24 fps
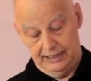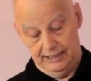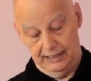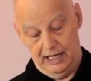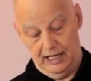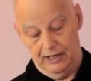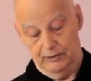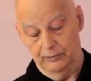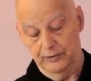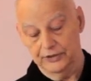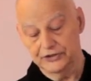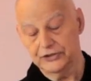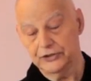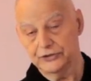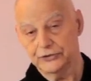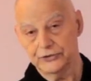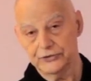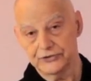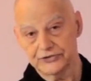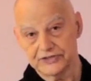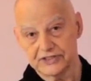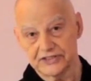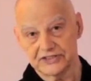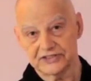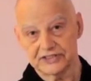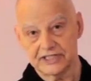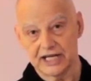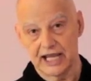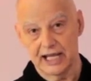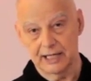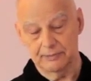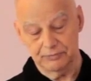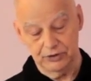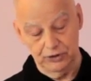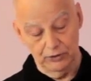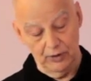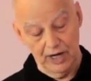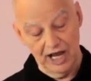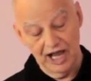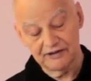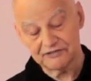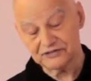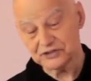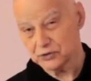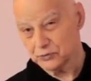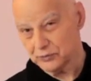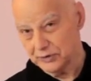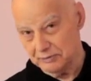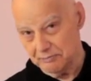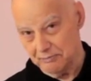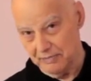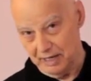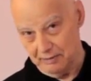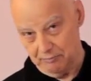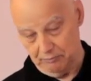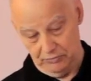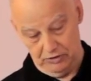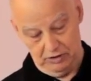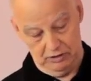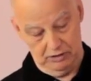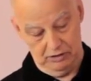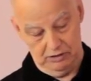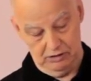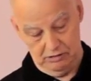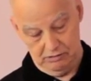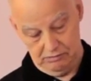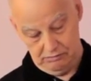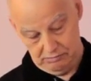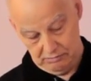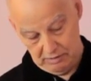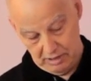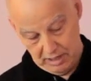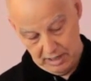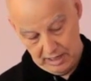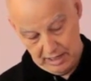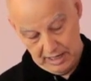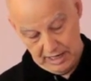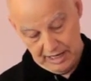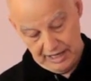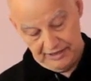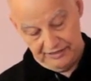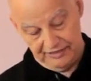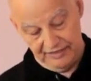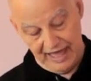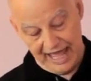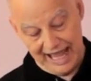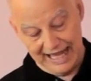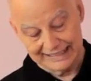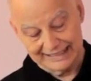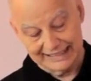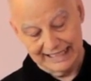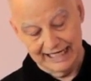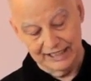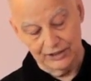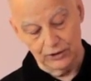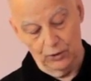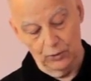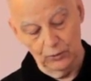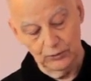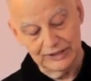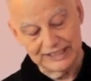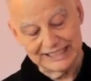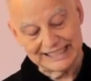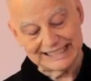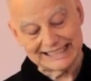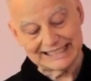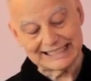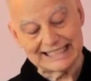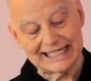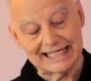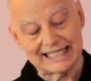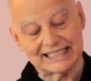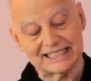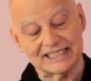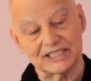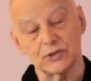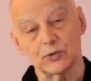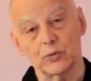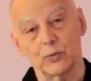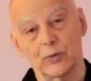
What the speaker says: Now when you use this tape, you have to remember that it only sticks